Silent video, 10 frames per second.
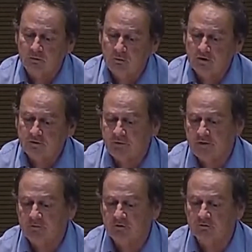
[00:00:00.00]
What
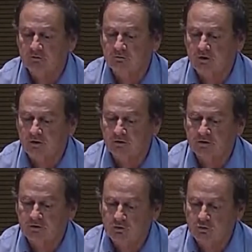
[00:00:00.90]
people do not
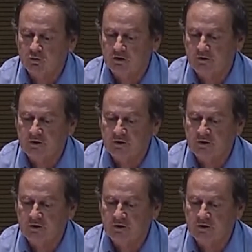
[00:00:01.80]
usually